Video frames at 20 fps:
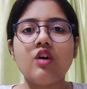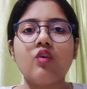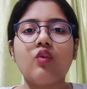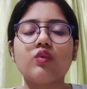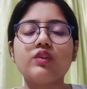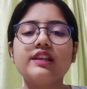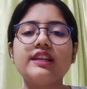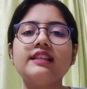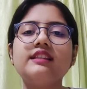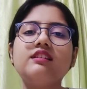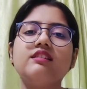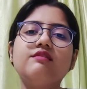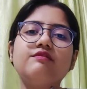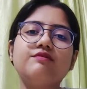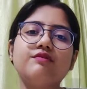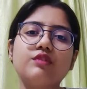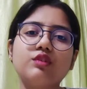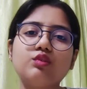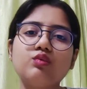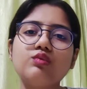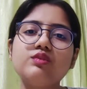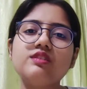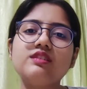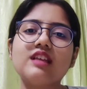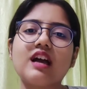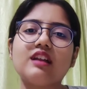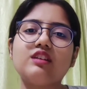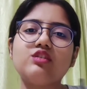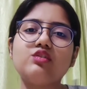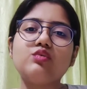Only the views
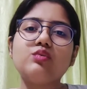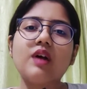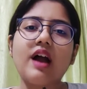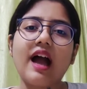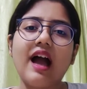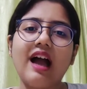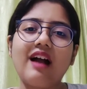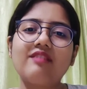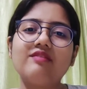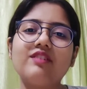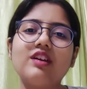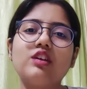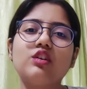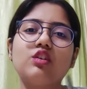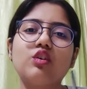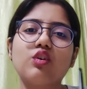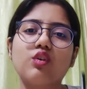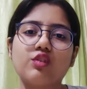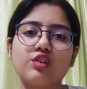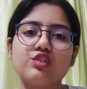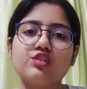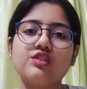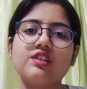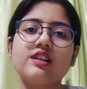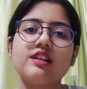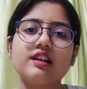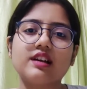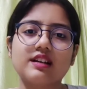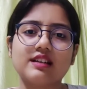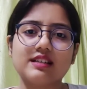that you have in your
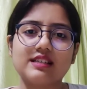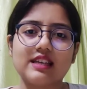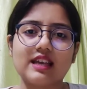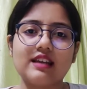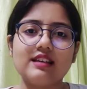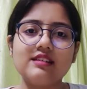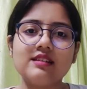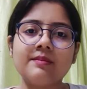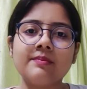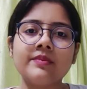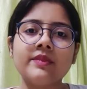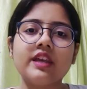original content,